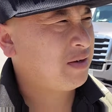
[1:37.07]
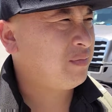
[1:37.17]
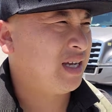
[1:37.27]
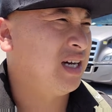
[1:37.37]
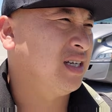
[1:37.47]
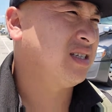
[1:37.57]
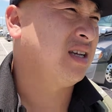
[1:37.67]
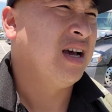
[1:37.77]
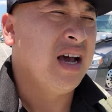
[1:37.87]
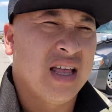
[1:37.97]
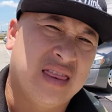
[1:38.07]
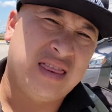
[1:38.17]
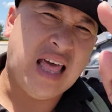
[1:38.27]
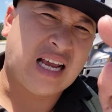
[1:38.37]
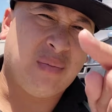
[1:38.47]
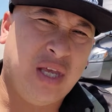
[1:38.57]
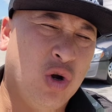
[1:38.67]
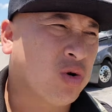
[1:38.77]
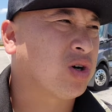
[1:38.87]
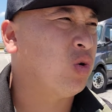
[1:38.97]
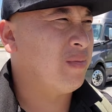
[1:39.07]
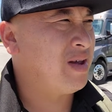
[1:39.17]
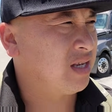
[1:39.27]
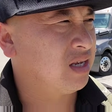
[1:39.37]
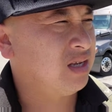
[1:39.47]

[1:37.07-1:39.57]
because that could be your equipment.